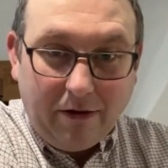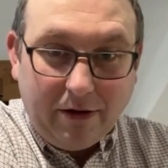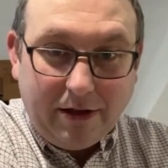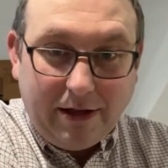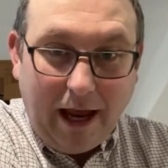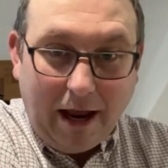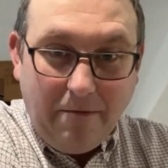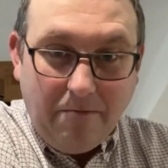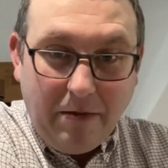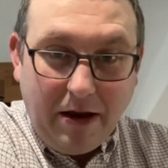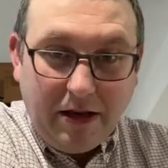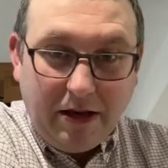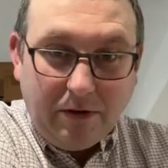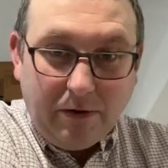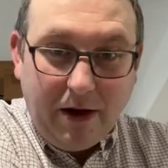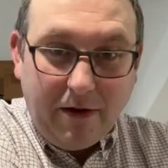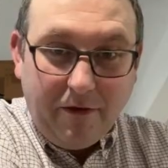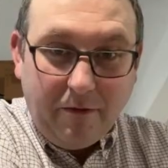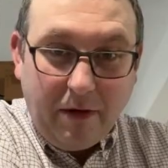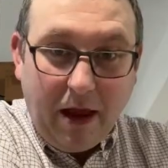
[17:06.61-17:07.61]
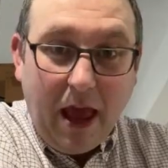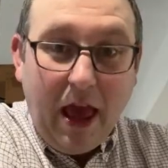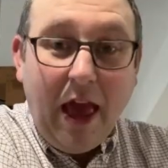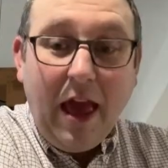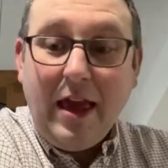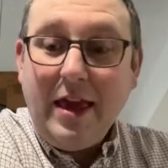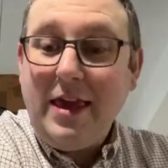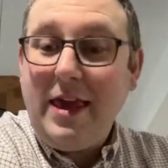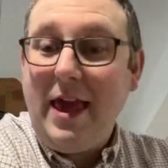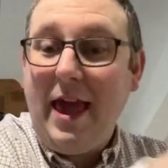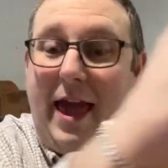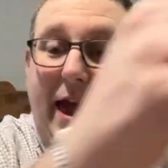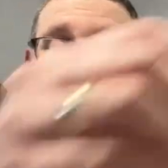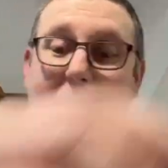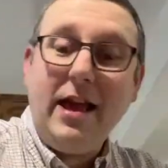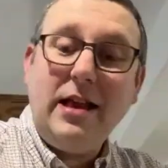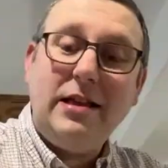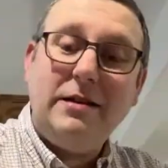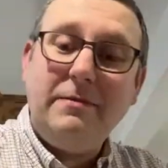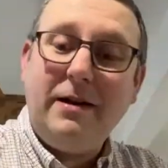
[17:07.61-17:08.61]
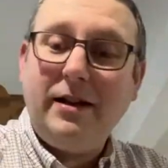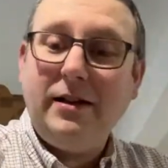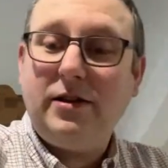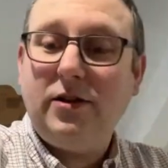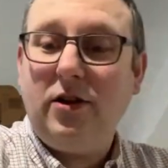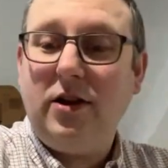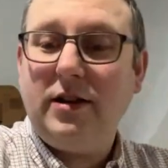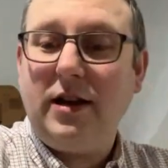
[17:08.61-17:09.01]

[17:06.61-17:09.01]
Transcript: 10 minutes away from me. Yeah, In Demand Toys.